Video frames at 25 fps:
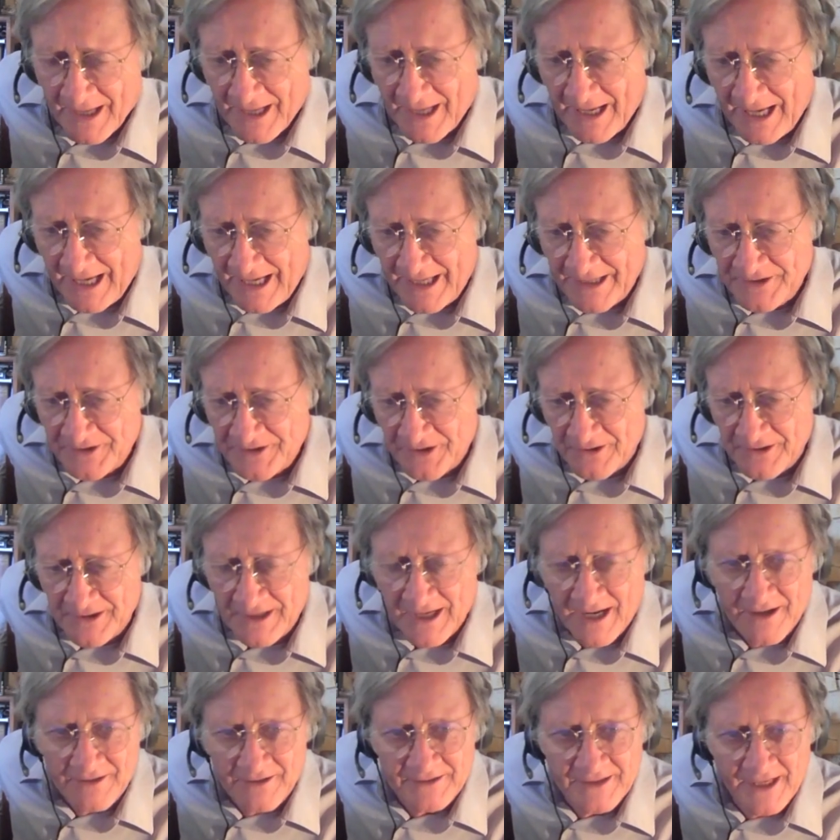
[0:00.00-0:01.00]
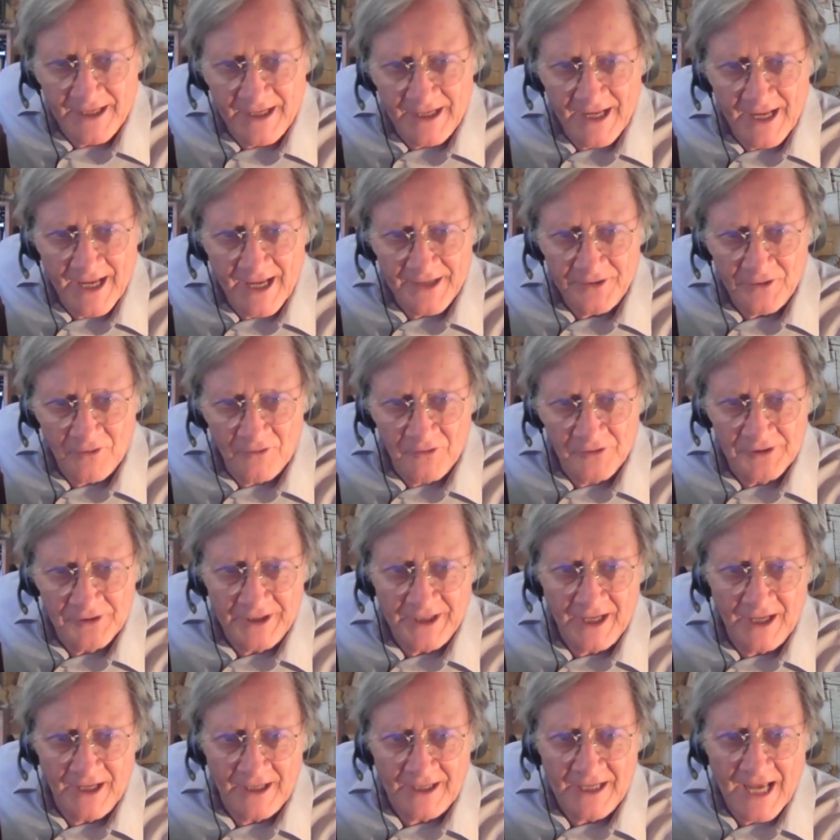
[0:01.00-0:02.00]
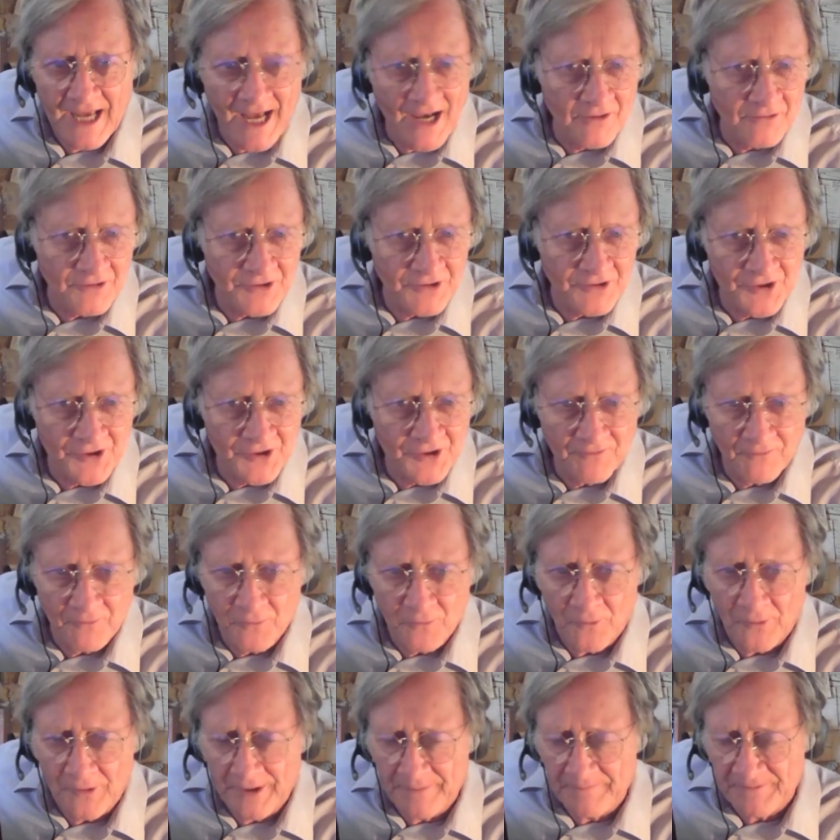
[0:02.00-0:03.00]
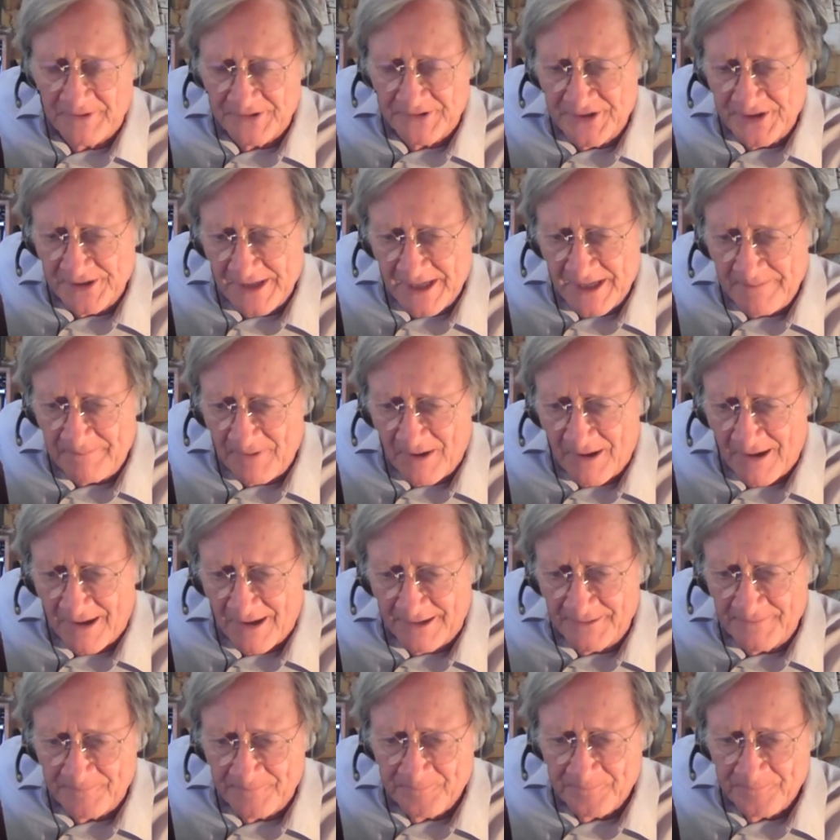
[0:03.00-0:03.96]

It turned out they had only a couch for him to sleep on,